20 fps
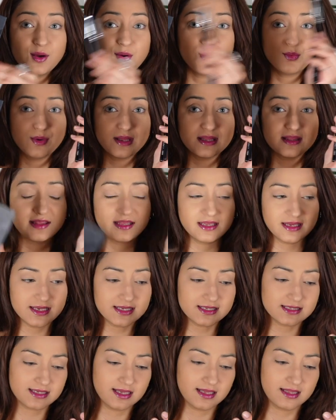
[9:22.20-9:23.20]
with
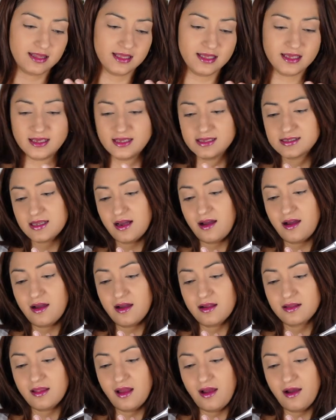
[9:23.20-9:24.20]
this. These
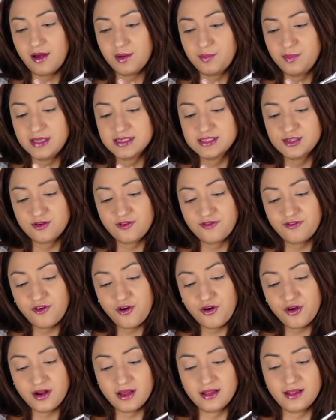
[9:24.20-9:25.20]
are the R B zero
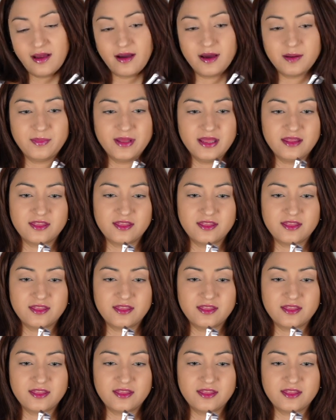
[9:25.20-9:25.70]
four and R B